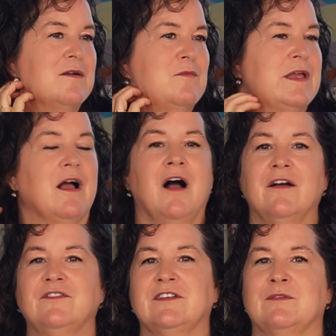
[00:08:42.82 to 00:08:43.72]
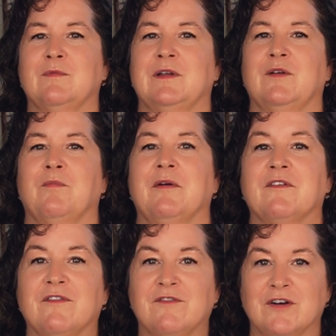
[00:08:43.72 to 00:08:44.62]
we often would
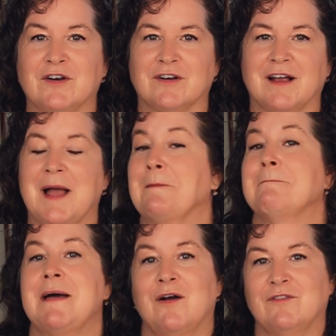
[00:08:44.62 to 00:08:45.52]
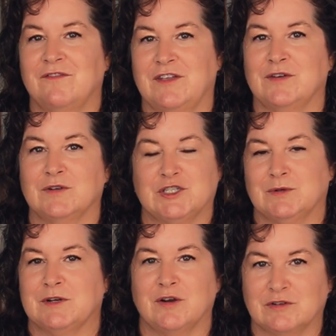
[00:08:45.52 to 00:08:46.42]
prefer a mountain view
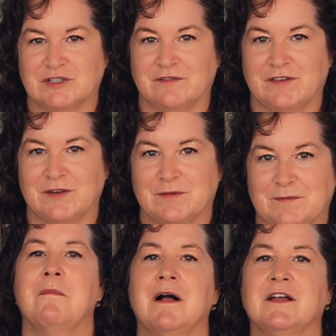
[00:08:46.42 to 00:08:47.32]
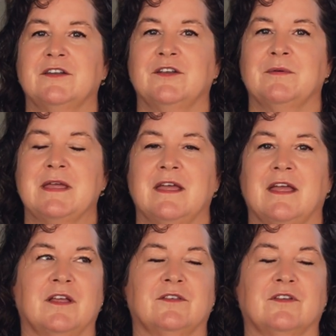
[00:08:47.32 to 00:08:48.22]
to an ocean view.
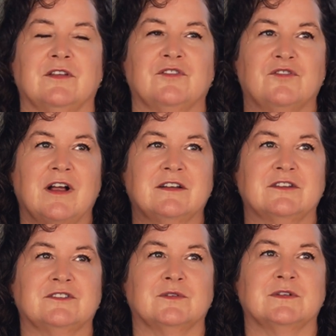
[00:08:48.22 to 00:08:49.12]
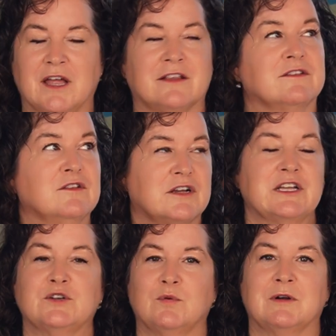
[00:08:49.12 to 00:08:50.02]
Makanui is constructed so it's
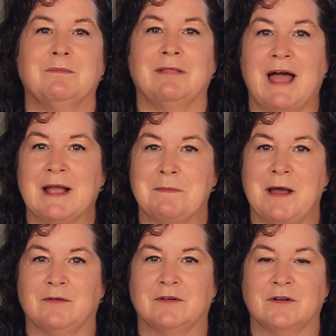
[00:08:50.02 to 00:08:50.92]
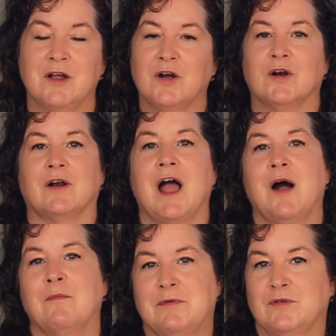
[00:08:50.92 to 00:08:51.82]
looking toward Black Mountain or
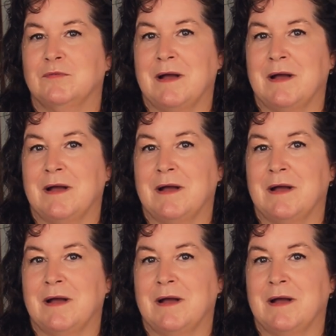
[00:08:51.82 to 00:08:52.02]
Haupu